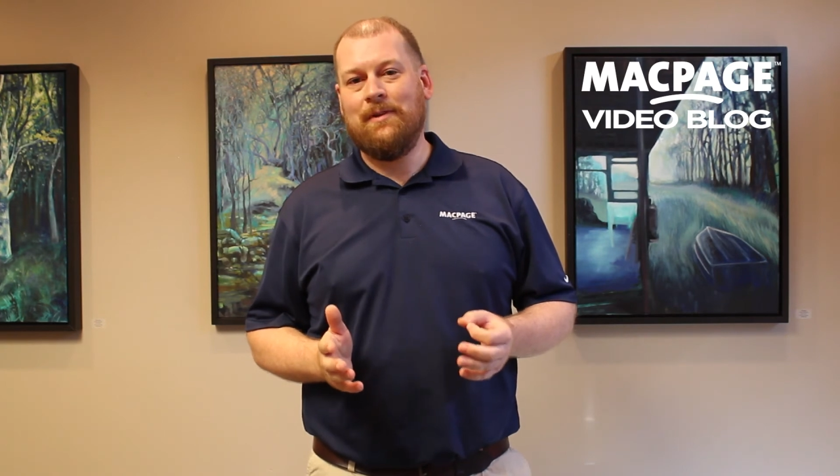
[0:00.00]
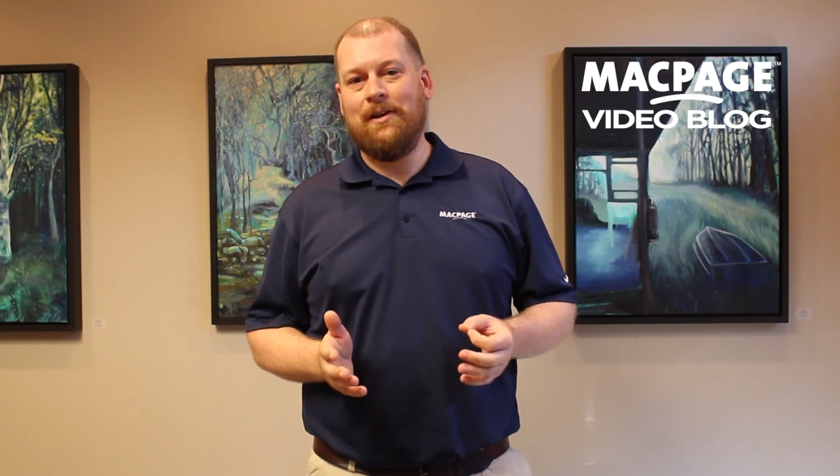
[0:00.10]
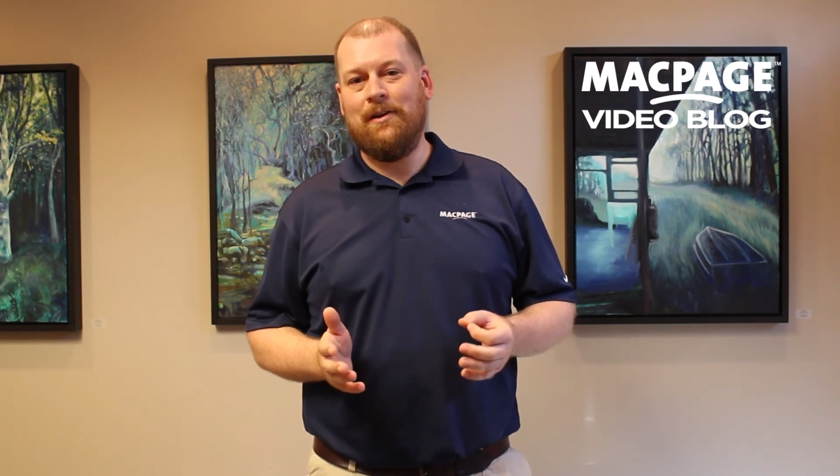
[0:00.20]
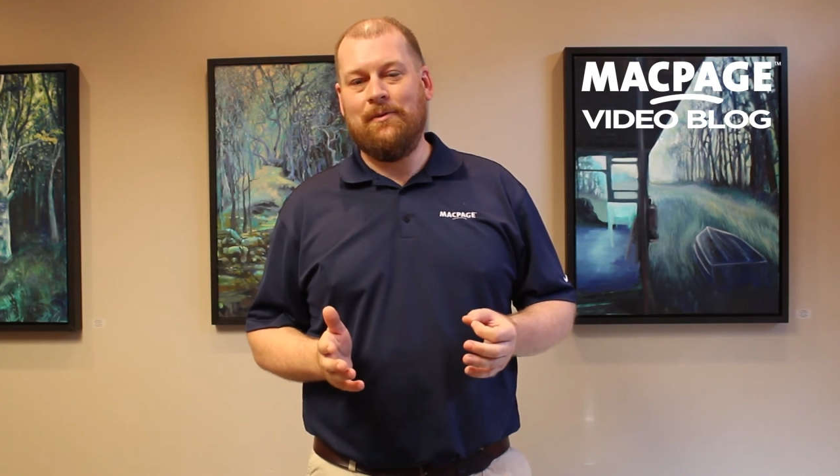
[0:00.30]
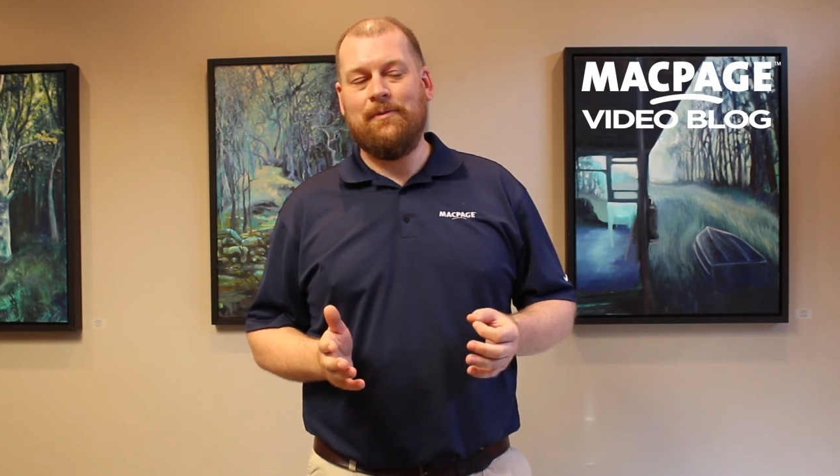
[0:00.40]

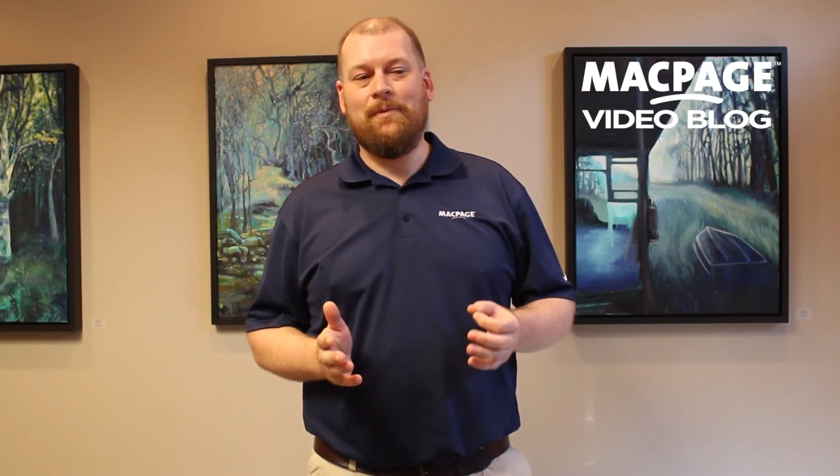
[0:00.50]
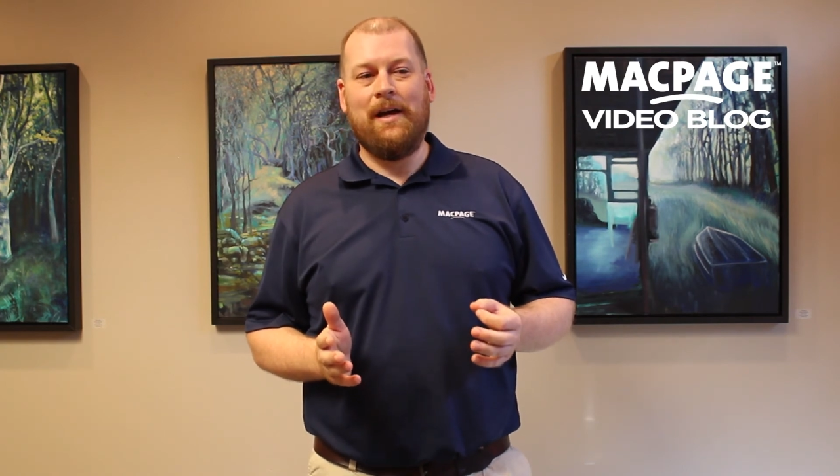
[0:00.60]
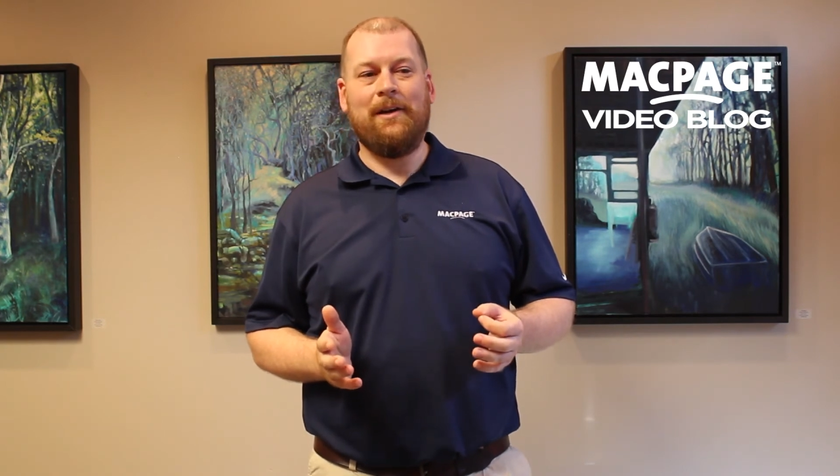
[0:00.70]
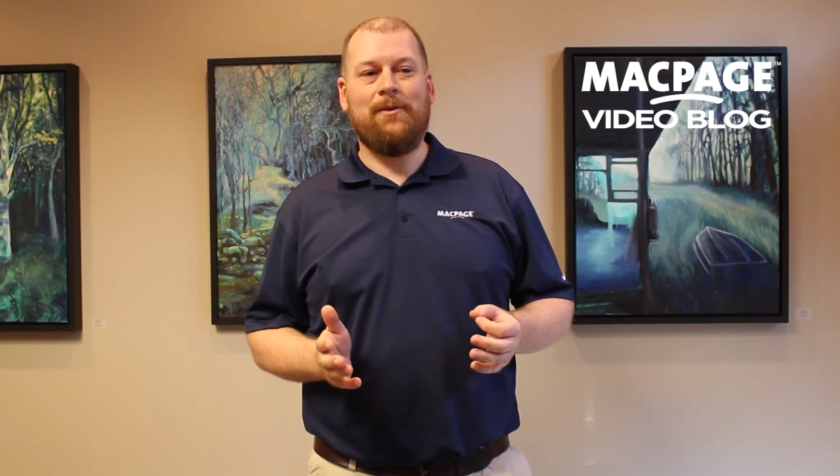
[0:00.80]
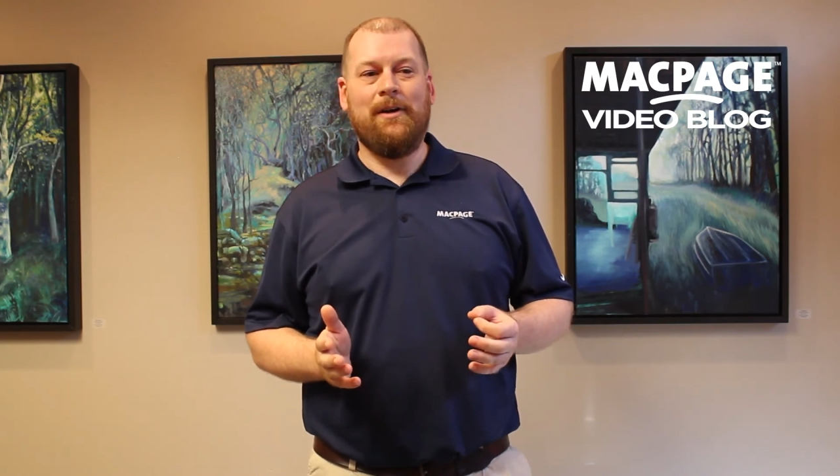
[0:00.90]
of
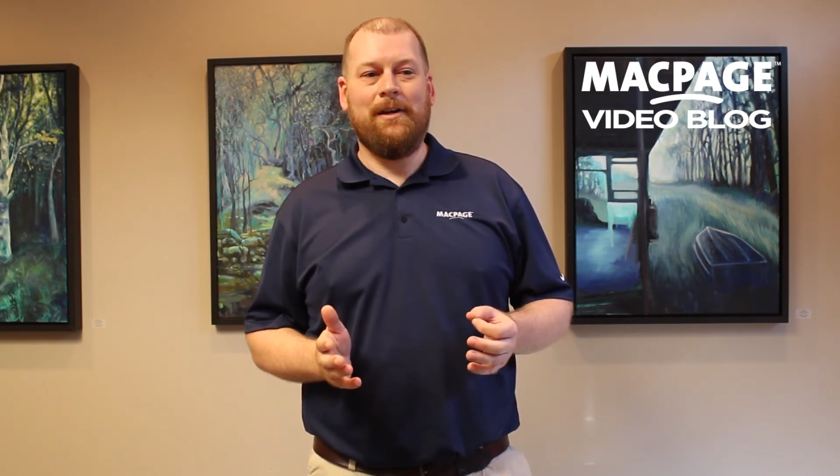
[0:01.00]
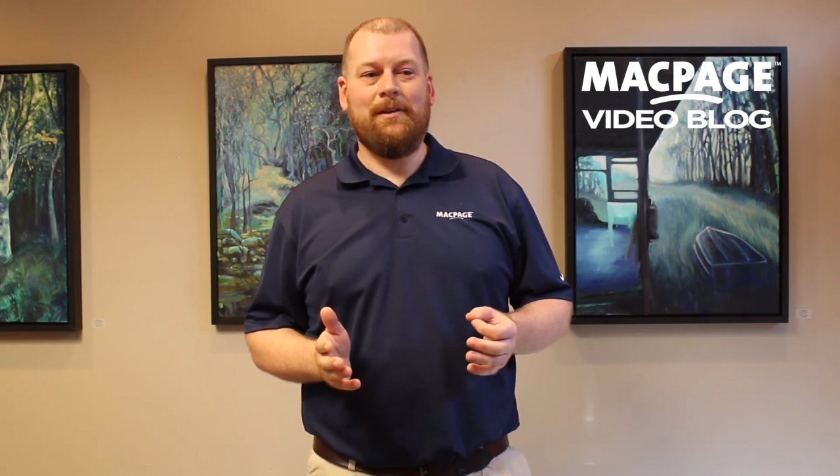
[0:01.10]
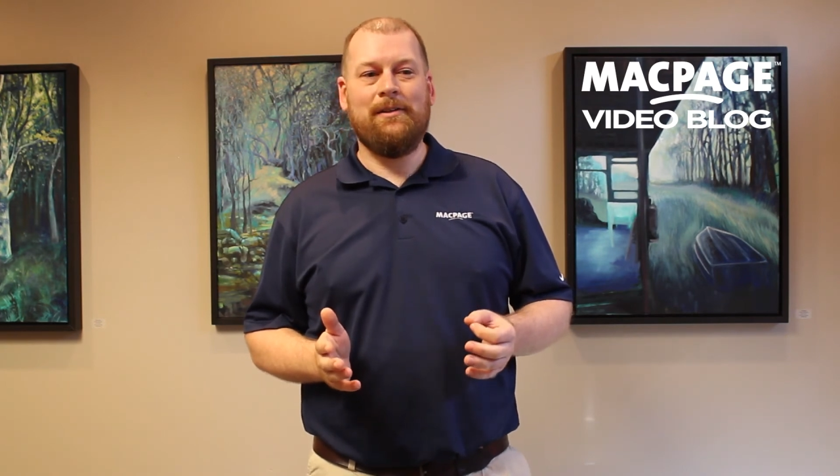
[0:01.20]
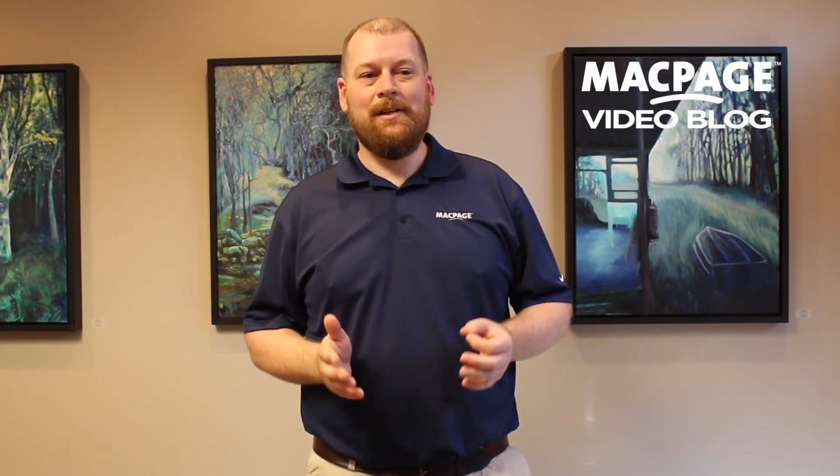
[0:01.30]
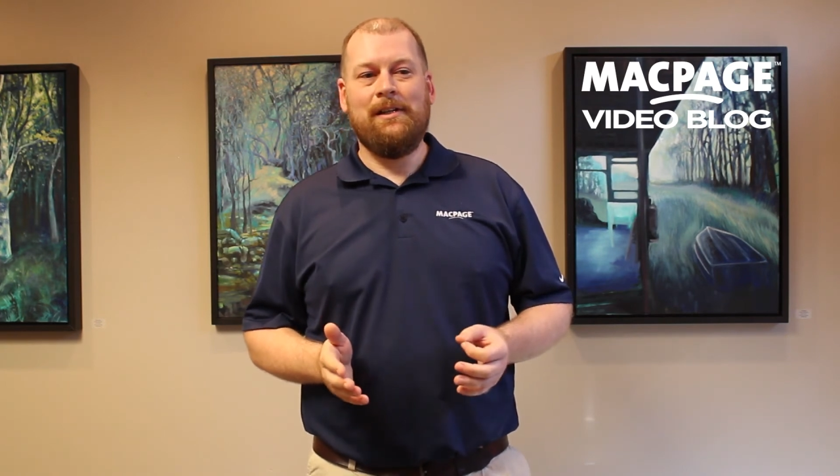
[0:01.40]
that credit.